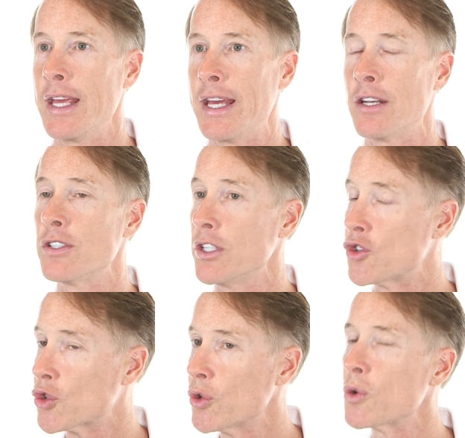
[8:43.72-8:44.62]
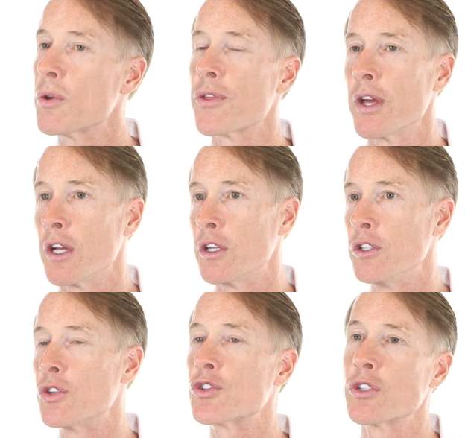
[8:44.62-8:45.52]
And in truth,
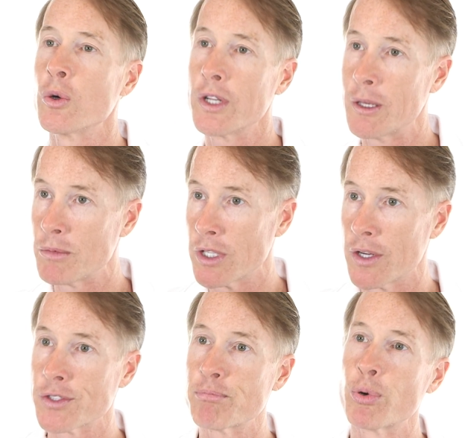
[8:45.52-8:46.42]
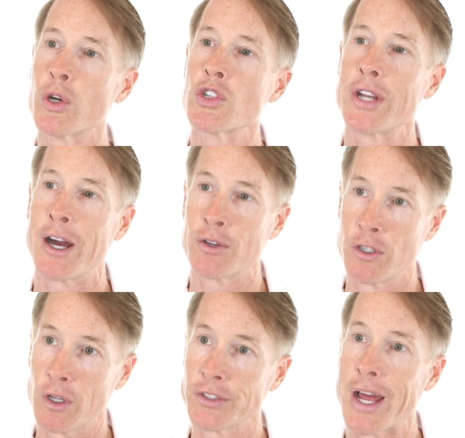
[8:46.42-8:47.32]
your sodium does push down
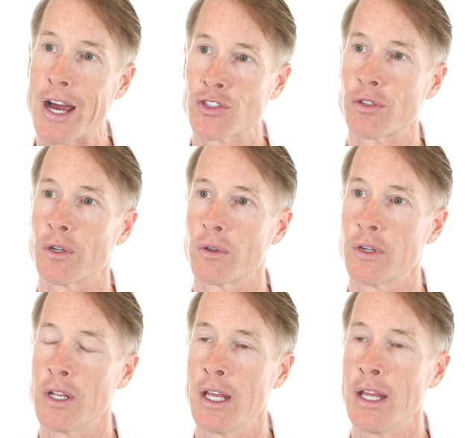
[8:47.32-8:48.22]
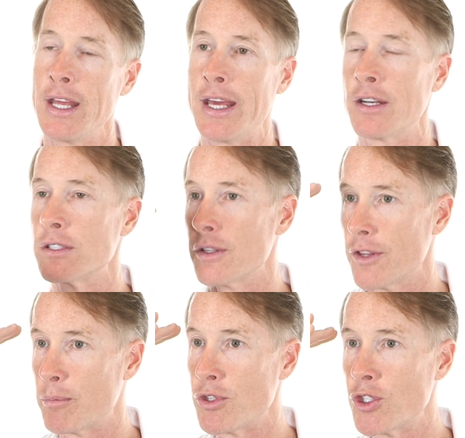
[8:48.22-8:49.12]
your aldosterone, and
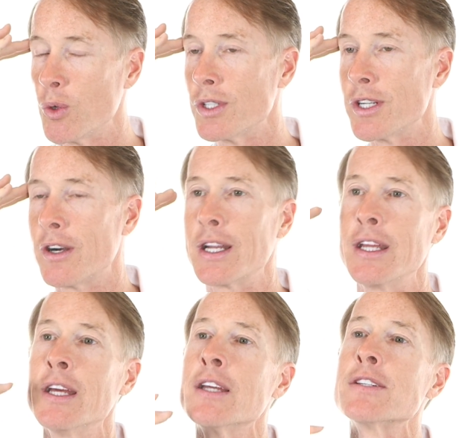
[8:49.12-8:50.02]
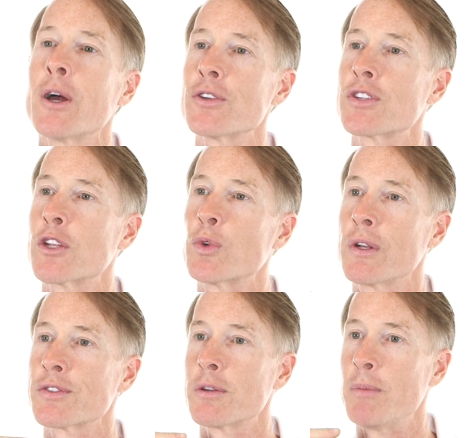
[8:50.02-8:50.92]
the pituitary tells the
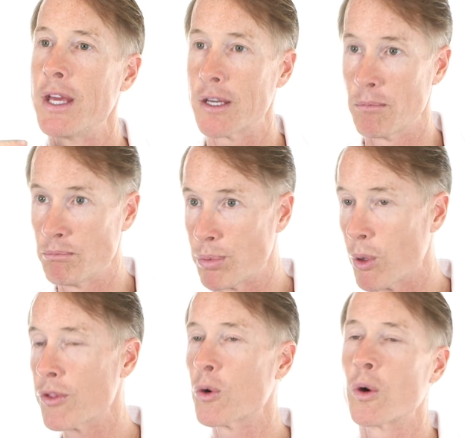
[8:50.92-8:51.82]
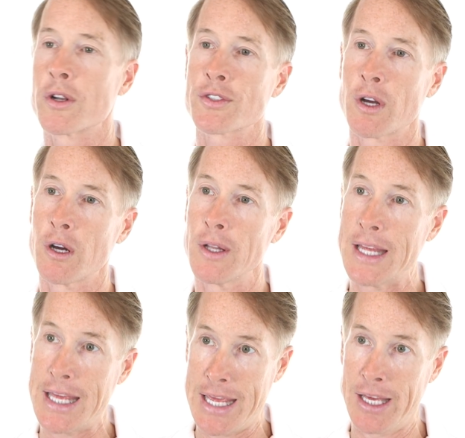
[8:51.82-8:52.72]
adrenals to make both cortisol
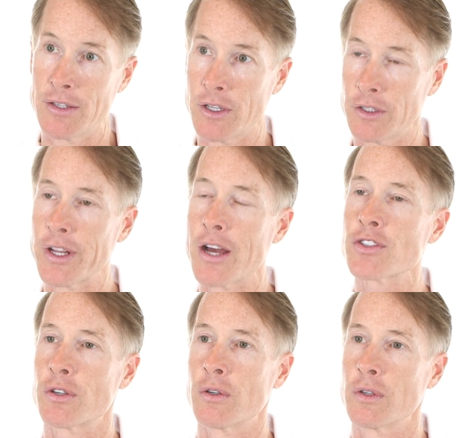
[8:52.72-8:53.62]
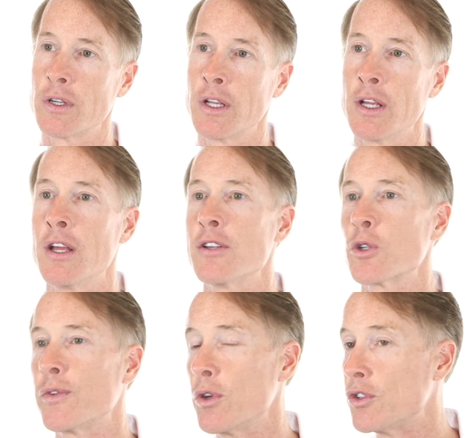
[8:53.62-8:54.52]
and aldosterone.
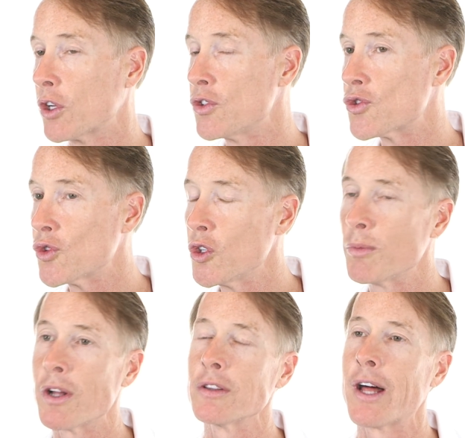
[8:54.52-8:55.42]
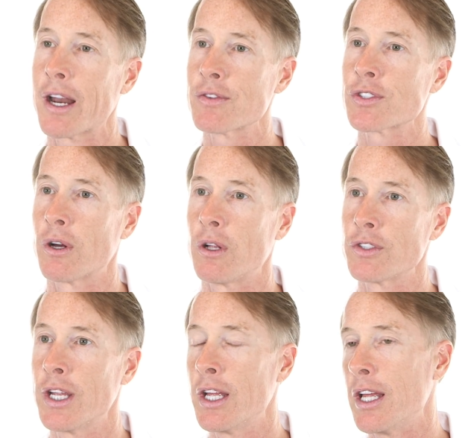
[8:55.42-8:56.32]
So if you consume a lot of
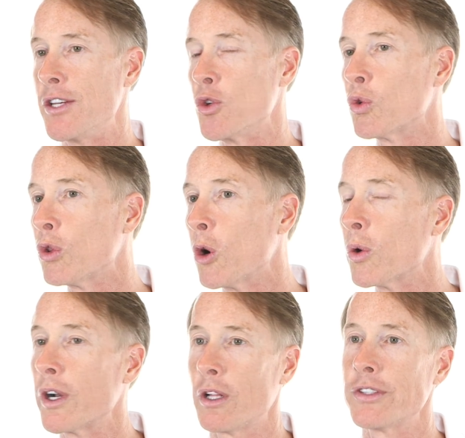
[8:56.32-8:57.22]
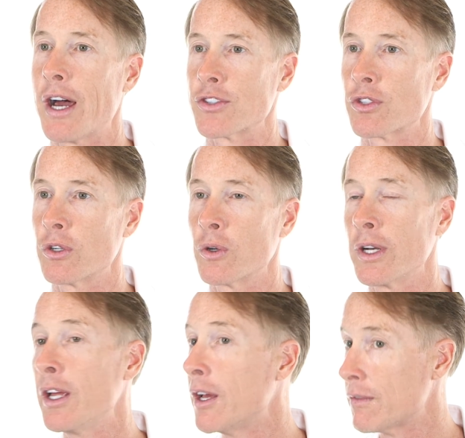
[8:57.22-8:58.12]
salt and you lower
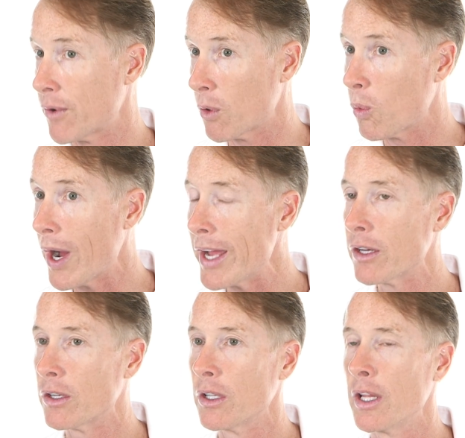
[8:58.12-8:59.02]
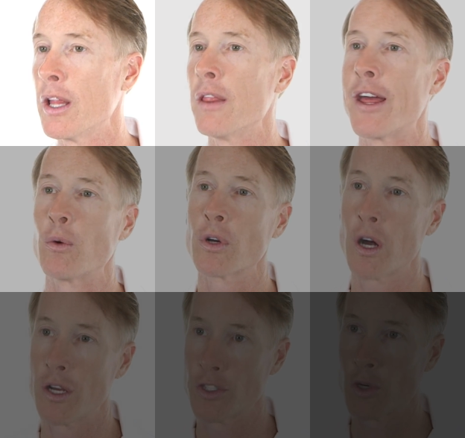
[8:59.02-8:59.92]
aldosterone, for a while, that will cause